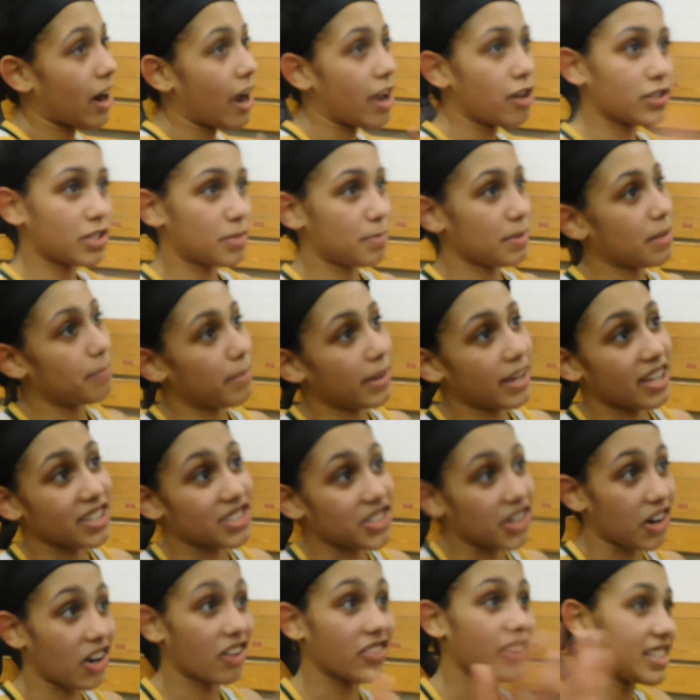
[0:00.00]
I used to be the
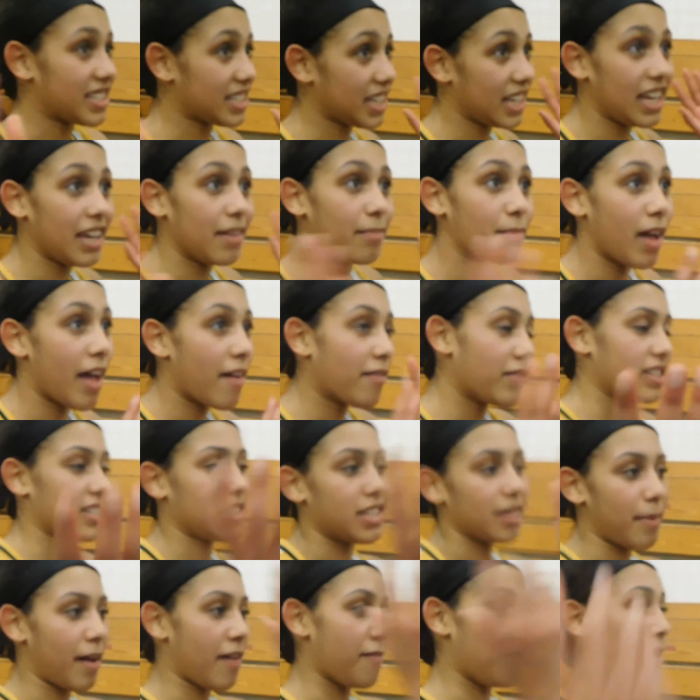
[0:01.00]
biggest girl on the team, every
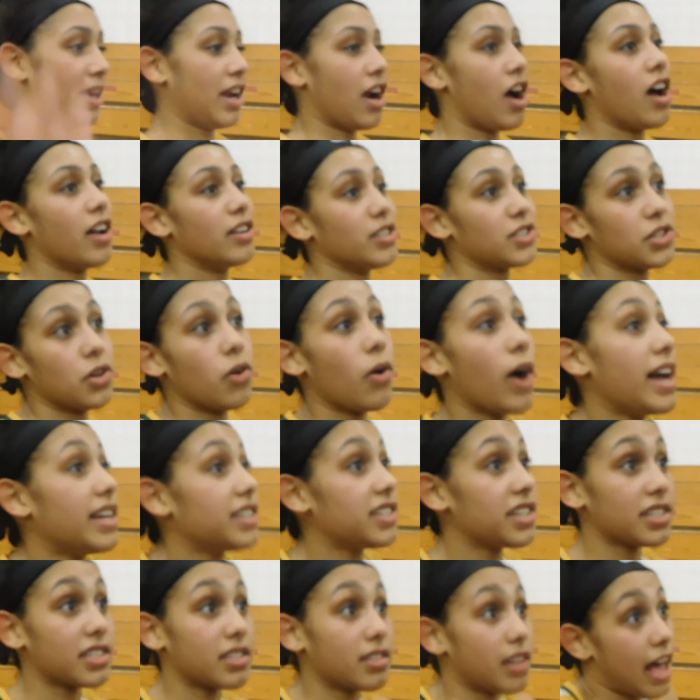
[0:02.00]
team I've been on. So I
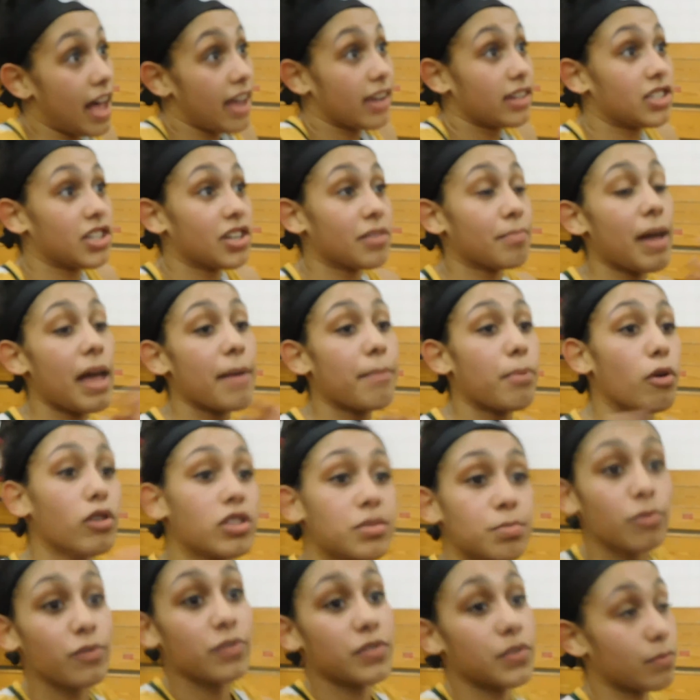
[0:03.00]
just I took my
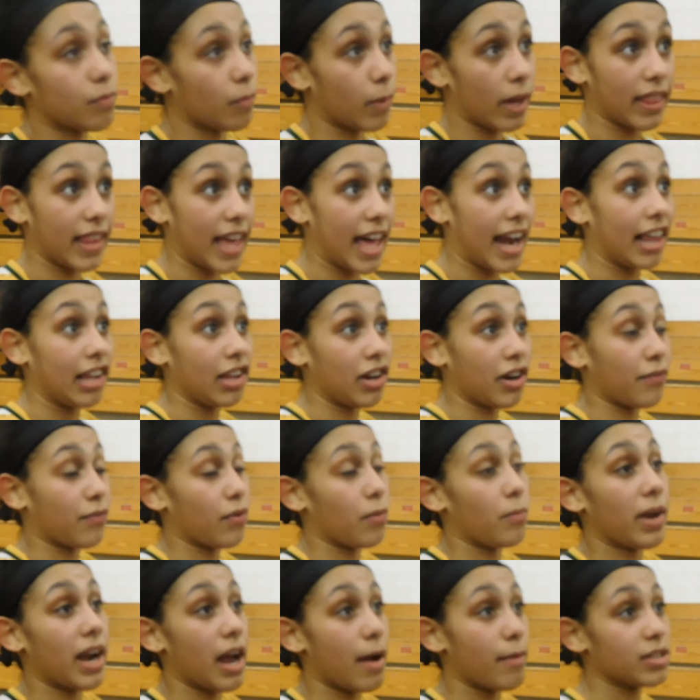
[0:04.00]
post moves from that I learned
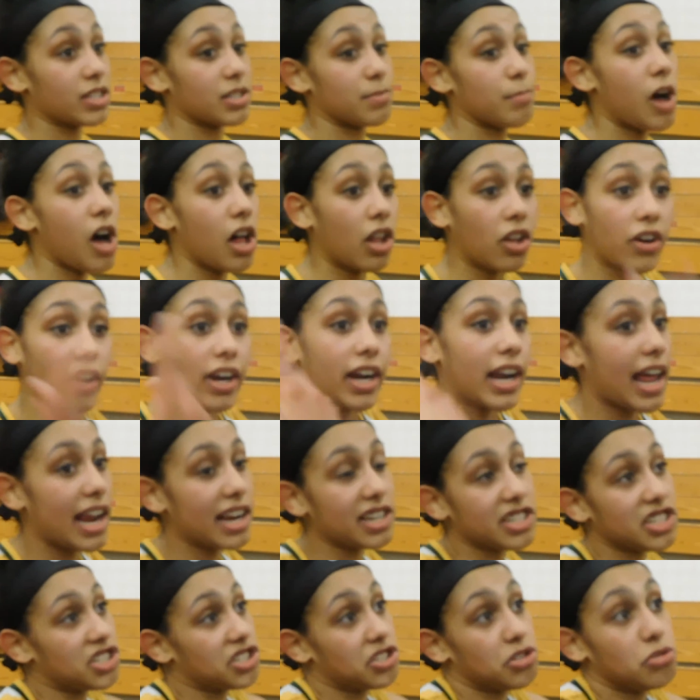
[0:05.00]
from when I was smaller, and I
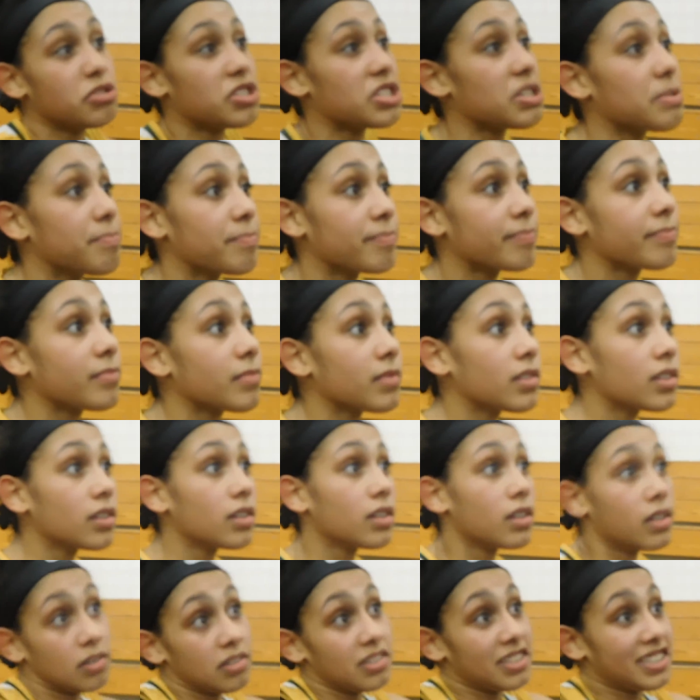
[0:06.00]
just used them,
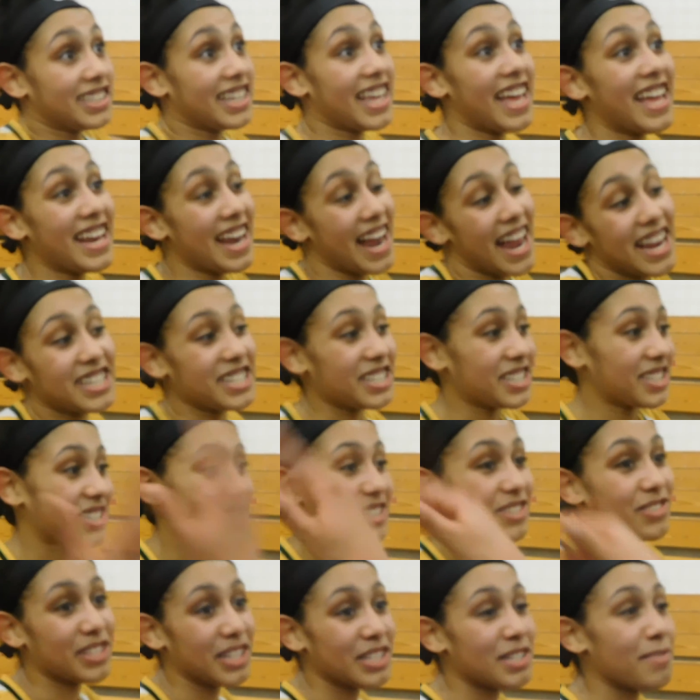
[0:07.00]
and I just
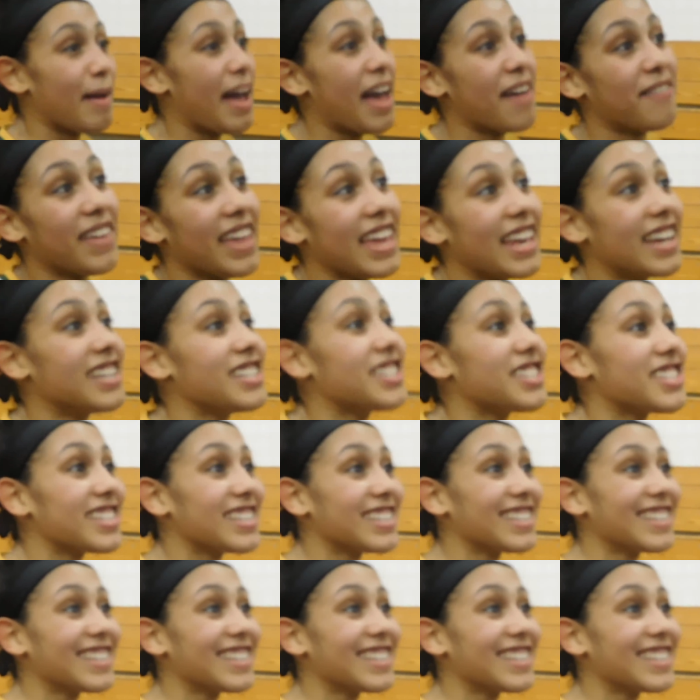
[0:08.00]
used it to my advantage.